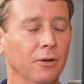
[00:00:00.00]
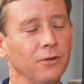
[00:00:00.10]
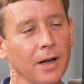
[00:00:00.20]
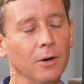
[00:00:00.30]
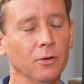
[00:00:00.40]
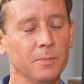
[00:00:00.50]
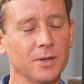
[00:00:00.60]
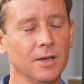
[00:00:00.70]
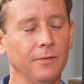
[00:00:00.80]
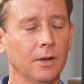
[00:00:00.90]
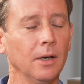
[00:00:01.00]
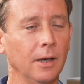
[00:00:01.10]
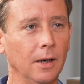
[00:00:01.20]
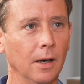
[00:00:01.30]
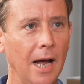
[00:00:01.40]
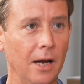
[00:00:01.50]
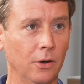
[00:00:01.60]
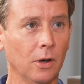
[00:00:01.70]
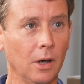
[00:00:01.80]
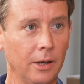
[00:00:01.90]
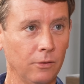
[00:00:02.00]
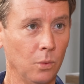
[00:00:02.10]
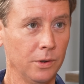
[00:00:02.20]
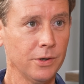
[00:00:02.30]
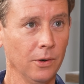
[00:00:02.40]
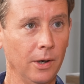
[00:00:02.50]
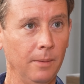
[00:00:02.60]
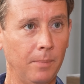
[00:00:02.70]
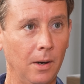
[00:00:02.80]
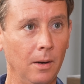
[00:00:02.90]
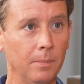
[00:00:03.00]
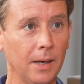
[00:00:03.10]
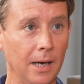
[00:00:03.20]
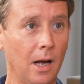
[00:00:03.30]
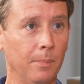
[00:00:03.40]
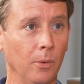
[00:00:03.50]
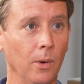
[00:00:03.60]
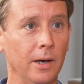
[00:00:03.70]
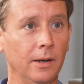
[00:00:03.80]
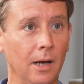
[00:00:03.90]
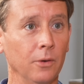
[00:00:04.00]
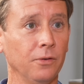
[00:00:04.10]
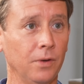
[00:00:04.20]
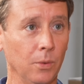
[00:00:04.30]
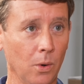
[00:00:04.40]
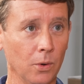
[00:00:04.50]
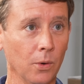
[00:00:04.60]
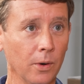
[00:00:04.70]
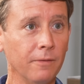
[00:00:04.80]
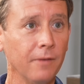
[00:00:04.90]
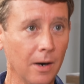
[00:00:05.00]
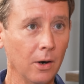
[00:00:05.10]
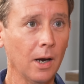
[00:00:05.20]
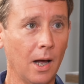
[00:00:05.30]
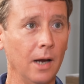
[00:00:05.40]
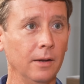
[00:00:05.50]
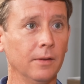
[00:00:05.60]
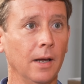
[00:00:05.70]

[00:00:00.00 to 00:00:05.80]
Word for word: Standard specifically, uh, AccuClean 20-SEER heat pump can operate down to zero degree Fahrenheit.